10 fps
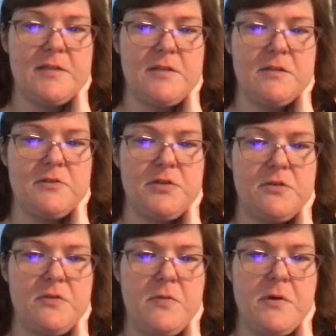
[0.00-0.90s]

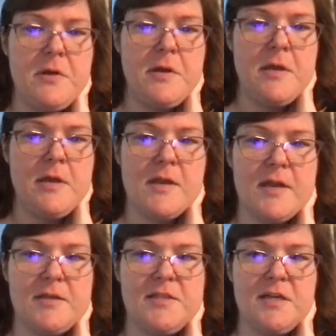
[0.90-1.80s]
too. And
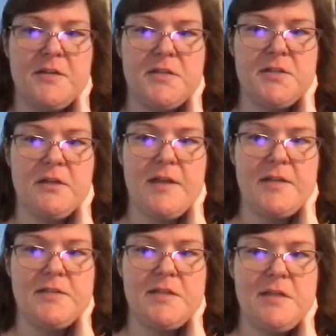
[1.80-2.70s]
I could sell this on
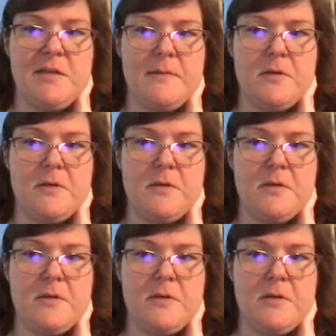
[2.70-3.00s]
Etsy,